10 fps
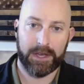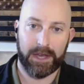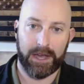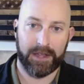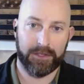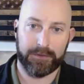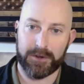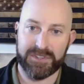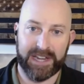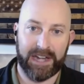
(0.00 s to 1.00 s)
the
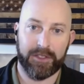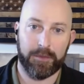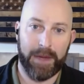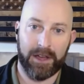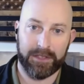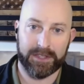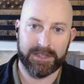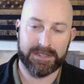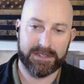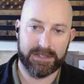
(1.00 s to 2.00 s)
first thing out of their mouth
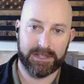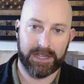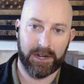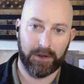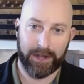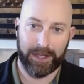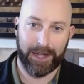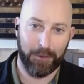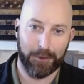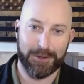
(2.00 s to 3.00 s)
is, and
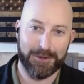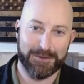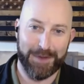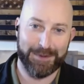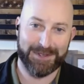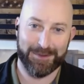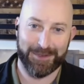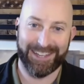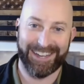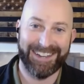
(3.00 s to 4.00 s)
I won't use maybe some
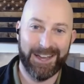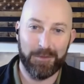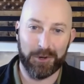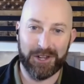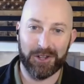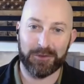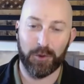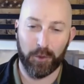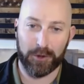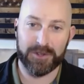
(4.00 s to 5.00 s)
of the more
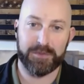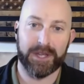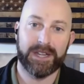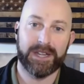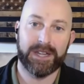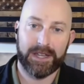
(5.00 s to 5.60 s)
colorful words, but